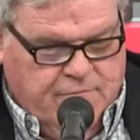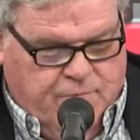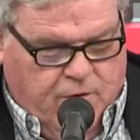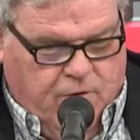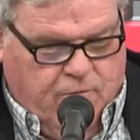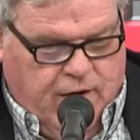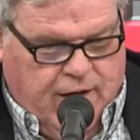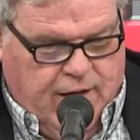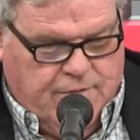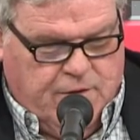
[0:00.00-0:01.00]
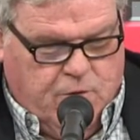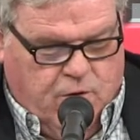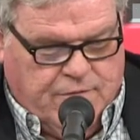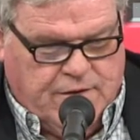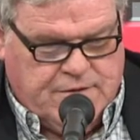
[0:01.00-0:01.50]
for the
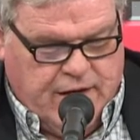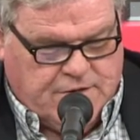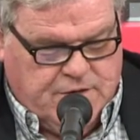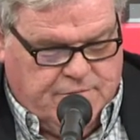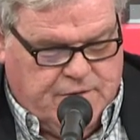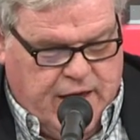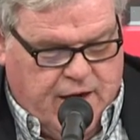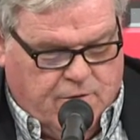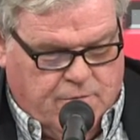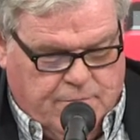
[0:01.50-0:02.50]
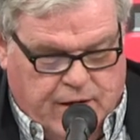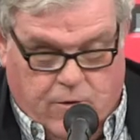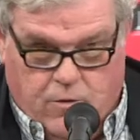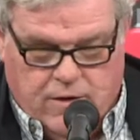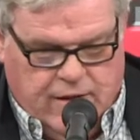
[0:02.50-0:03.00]
northern section of town by
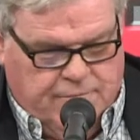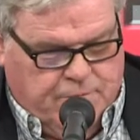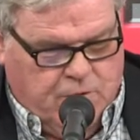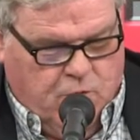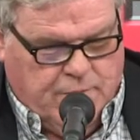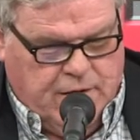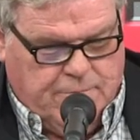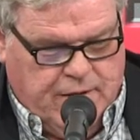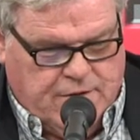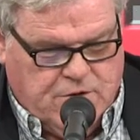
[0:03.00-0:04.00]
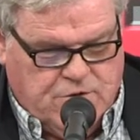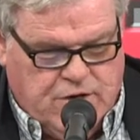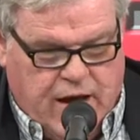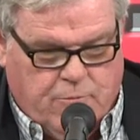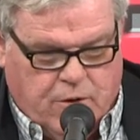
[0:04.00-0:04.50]
Ortley for Normandy Beach and
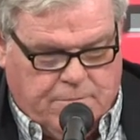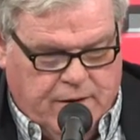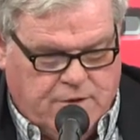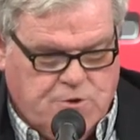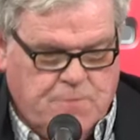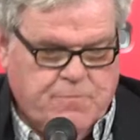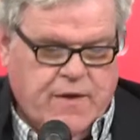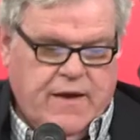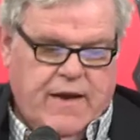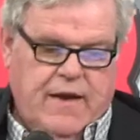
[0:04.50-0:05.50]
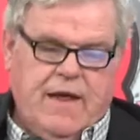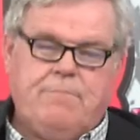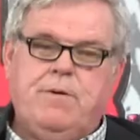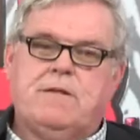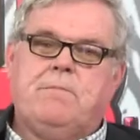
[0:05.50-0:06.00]
Chadwick Beach in an
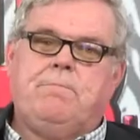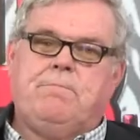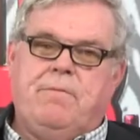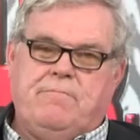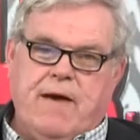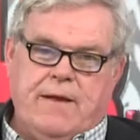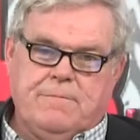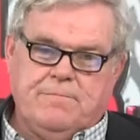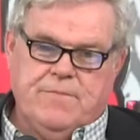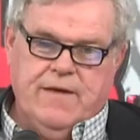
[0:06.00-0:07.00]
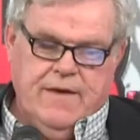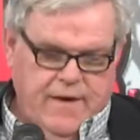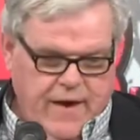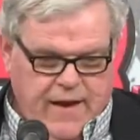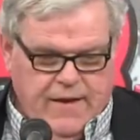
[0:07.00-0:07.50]
effort to prevent
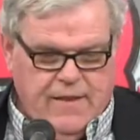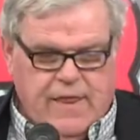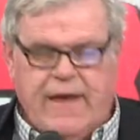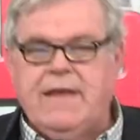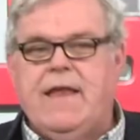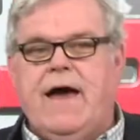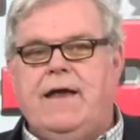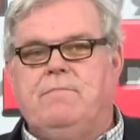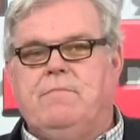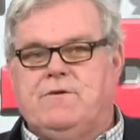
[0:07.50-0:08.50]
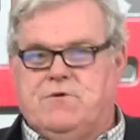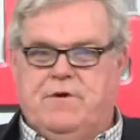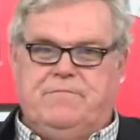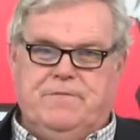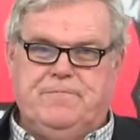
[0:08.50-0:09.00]
any late-night
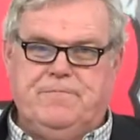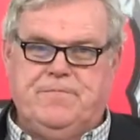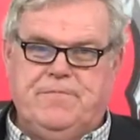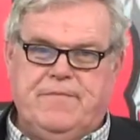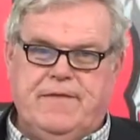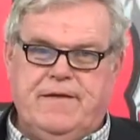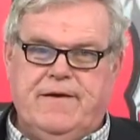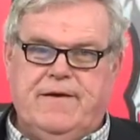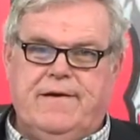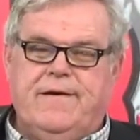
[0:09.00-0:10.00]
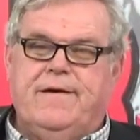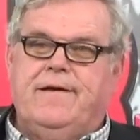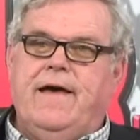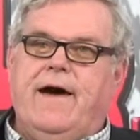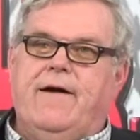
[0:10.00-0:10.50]
mischief.
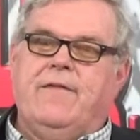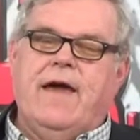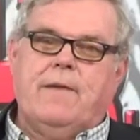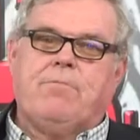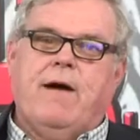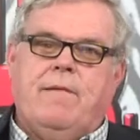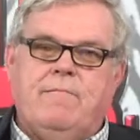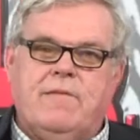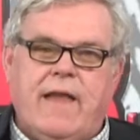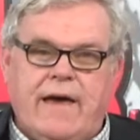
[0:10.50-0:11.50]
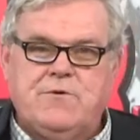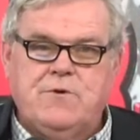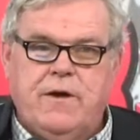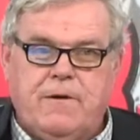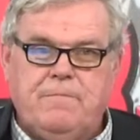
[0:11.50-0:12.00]
Now, they had a problem last
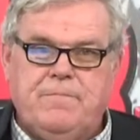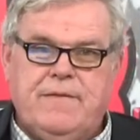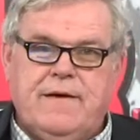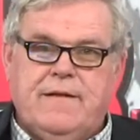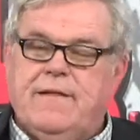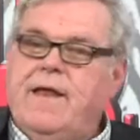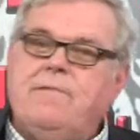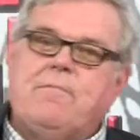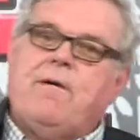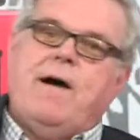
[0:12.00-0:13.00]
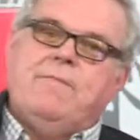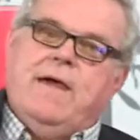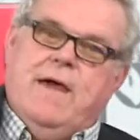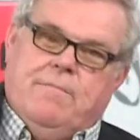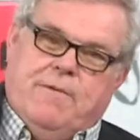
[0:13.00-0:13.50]
year. They didn't have a problem the
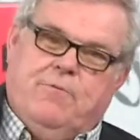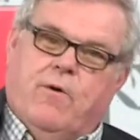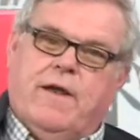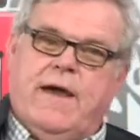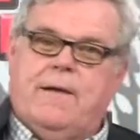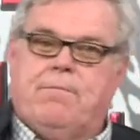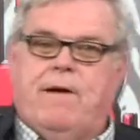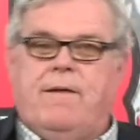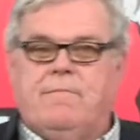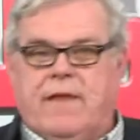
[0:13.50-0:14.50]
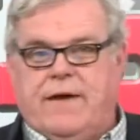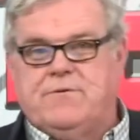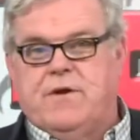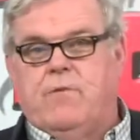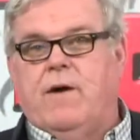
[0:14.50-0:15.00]
year before. They had a problem
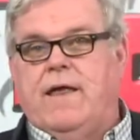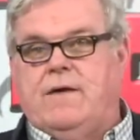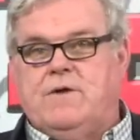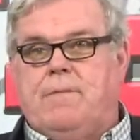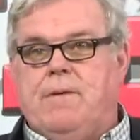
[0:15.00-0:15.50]
last year. One, had, yeah,